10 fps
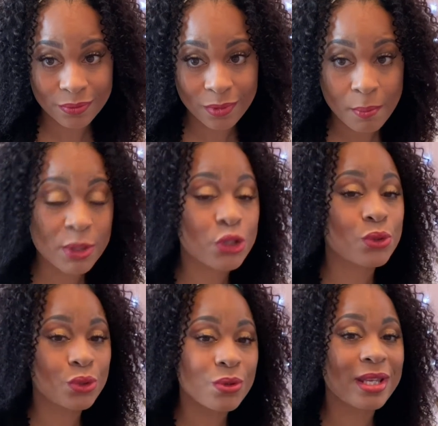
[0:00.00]
But you
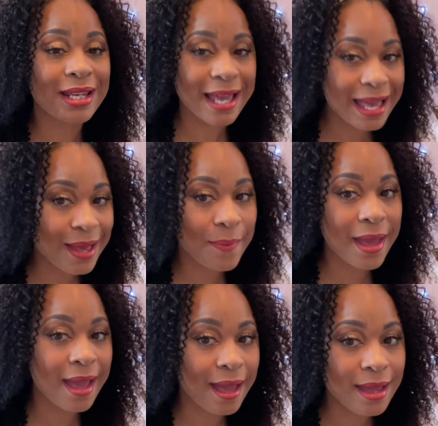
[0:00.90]
do need a
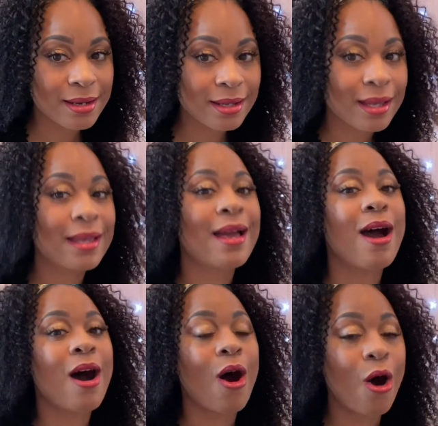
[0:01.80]
headband
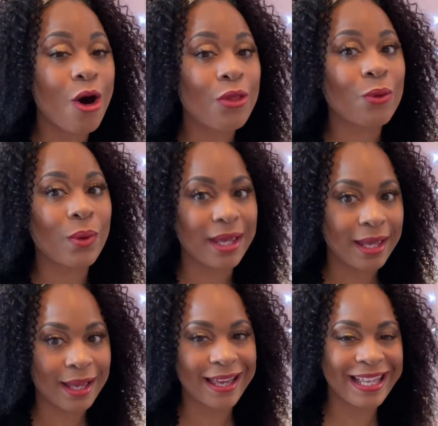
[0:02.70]
on the
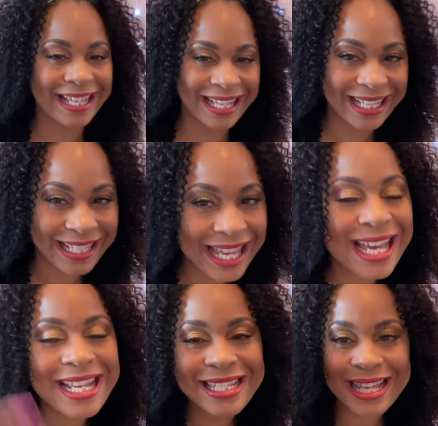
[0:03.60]
wig
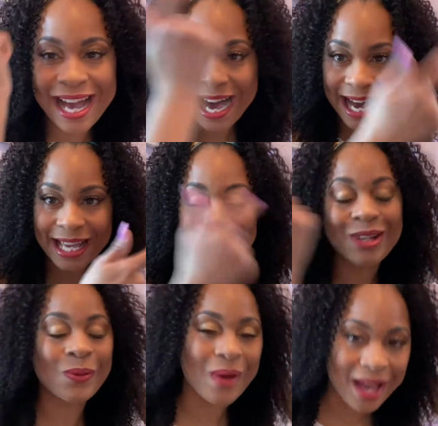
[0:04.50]
to hide
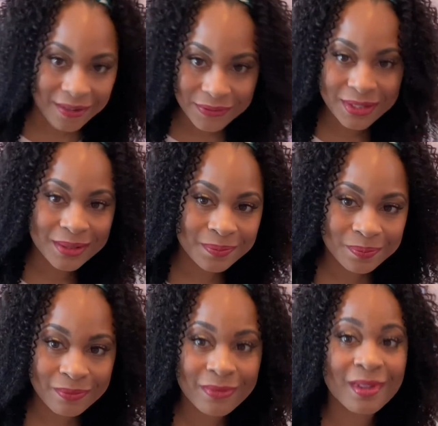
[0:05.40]
the weft.
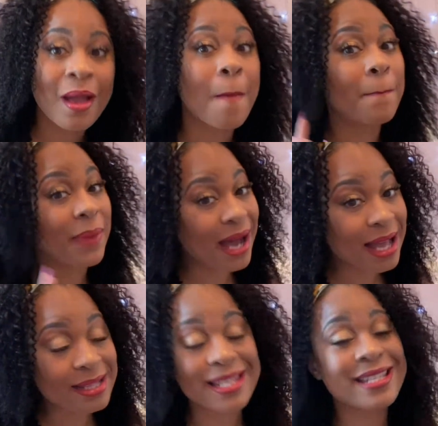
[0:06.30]

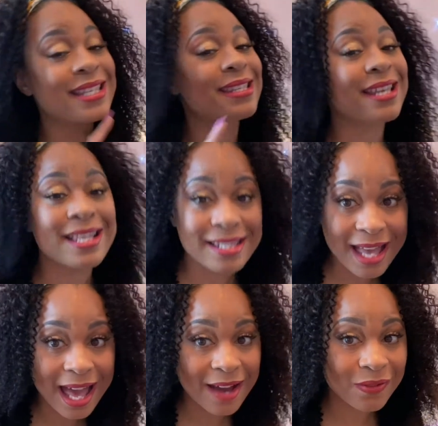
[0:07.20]
But since this is a
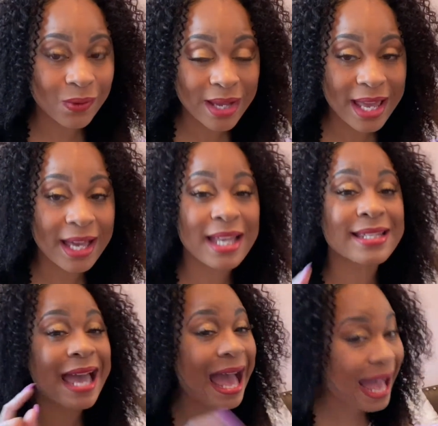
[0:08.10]
half wig,
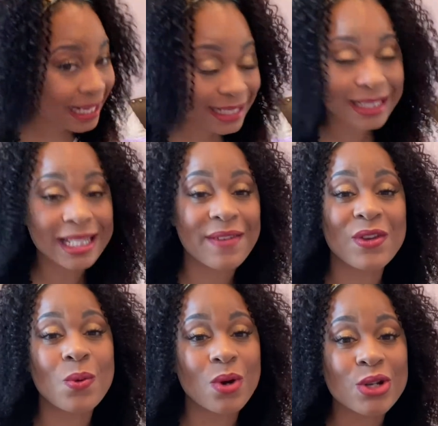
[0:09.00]
technically if
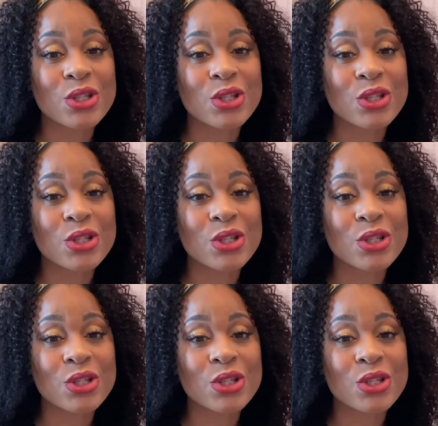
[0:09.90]
you want to,